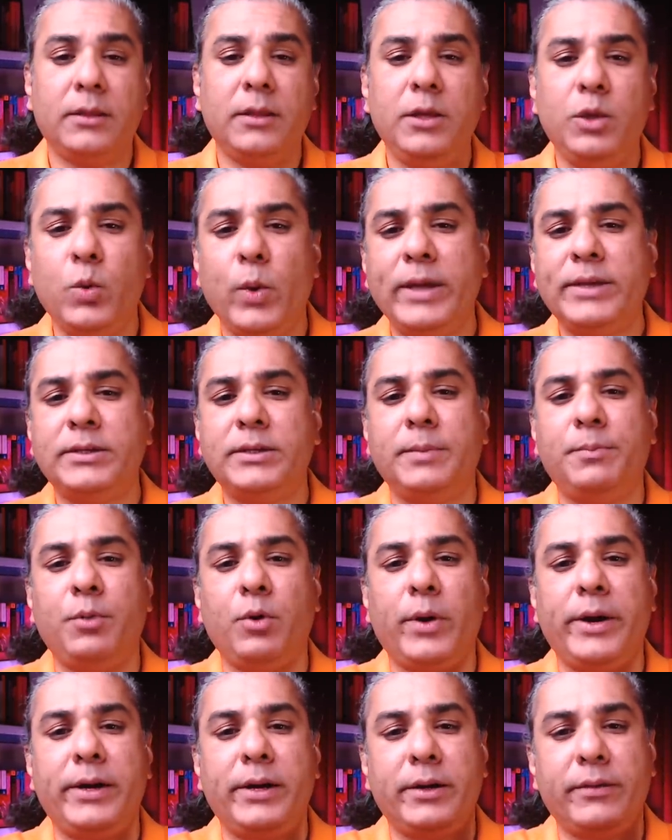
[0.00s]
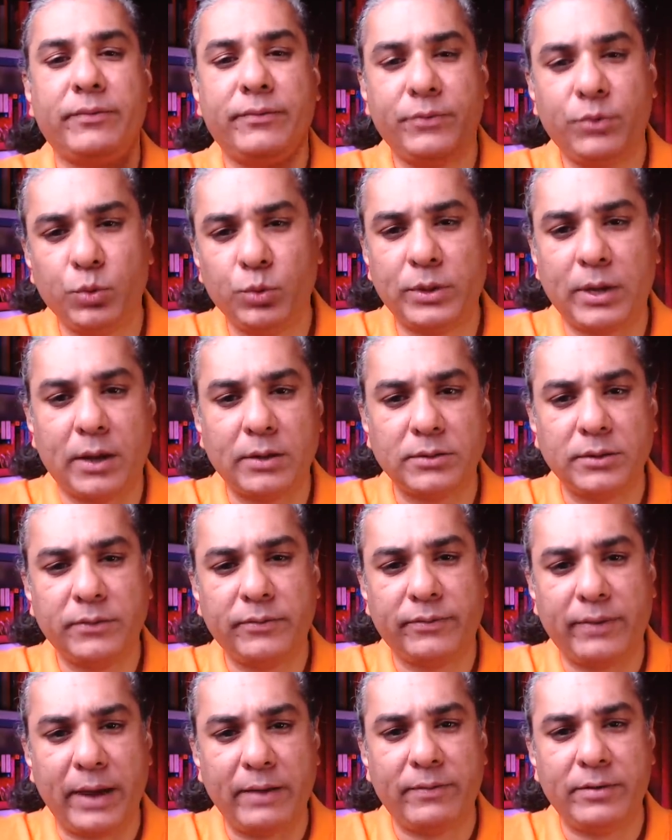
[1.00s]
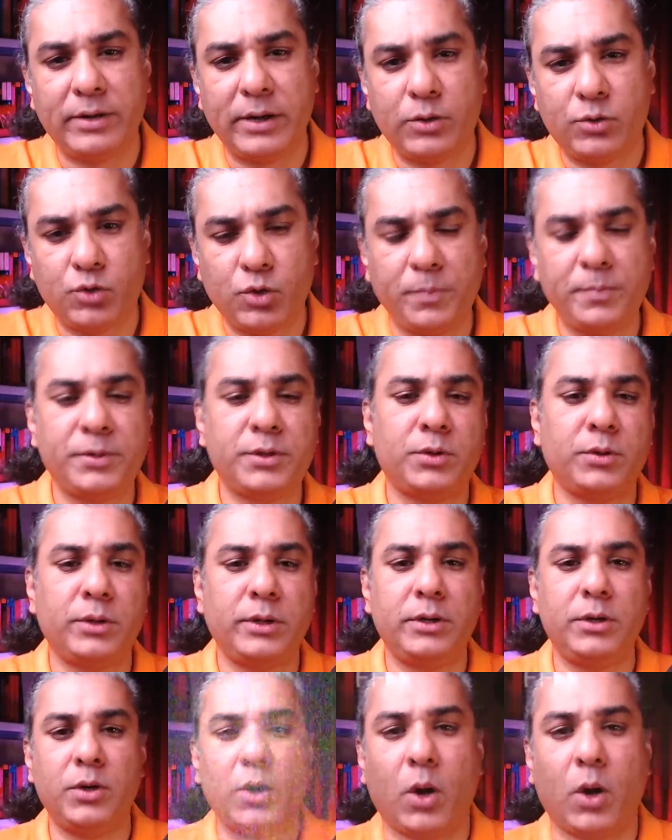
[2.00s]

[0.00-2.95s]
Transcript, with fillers: the US deployed 2,500 troops to the